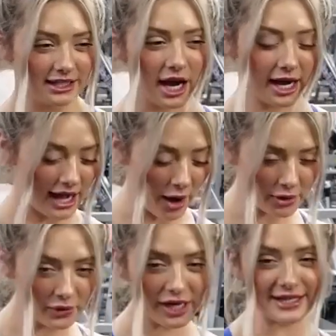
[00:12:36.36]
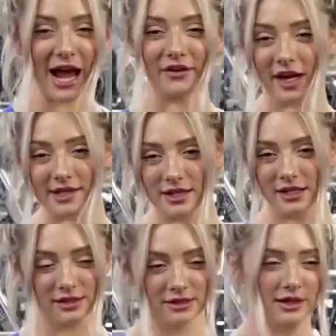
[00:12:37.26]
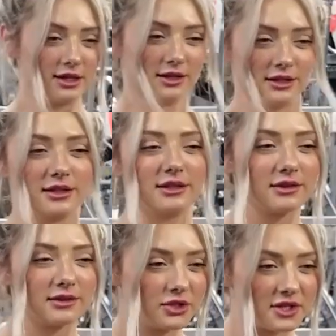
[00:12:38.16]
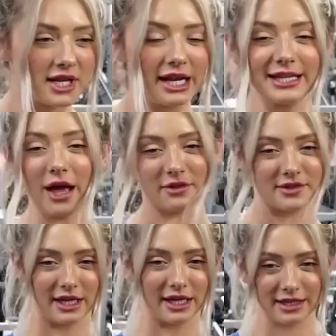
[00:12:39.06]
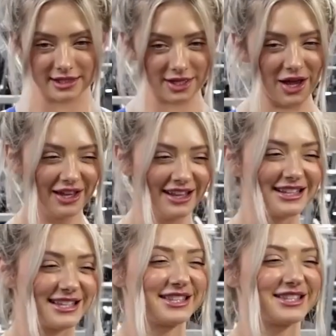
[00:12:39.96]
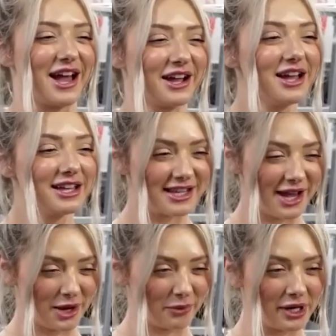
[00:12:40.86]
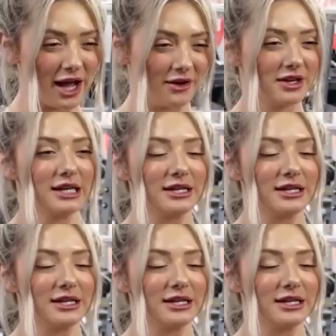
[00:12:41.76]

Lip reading: All right, now we're doing a side raise. We're just hitting delts like this entire workout.